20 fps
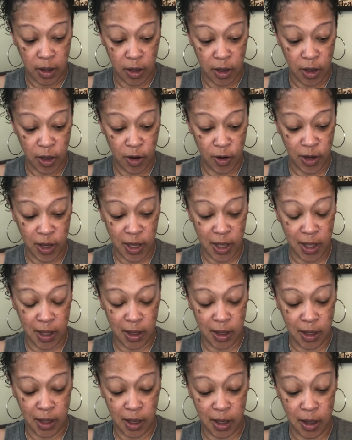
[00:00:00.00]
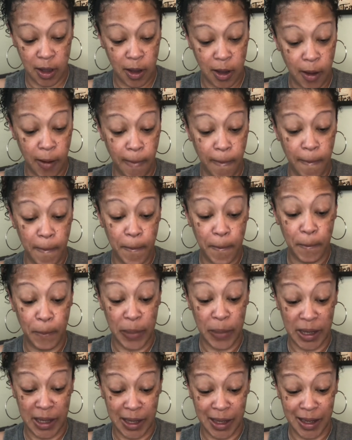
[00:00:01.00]
You're healing
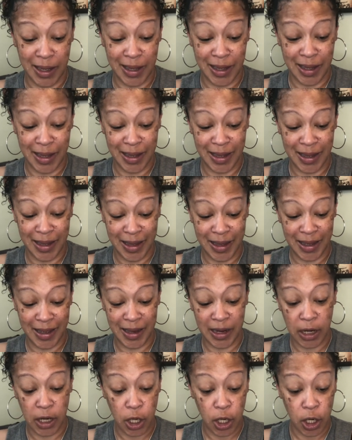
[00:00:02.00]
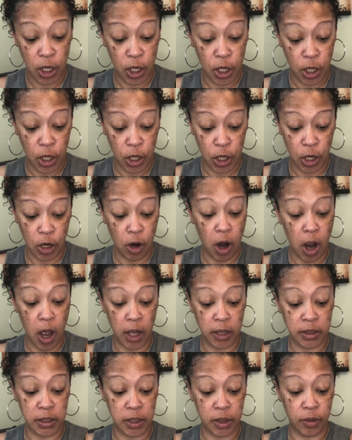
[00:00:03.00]
but you're
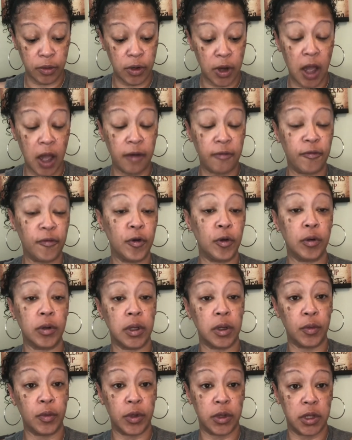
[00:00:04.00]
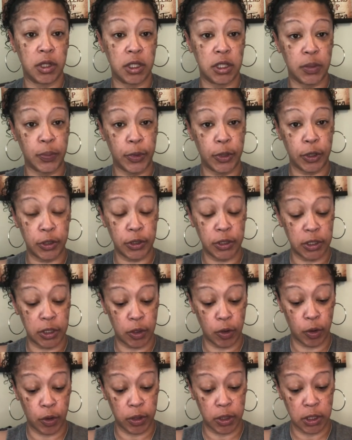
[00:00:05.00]
also not fooling with this person
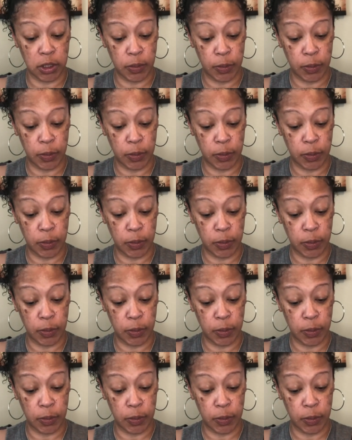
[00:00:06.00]
or these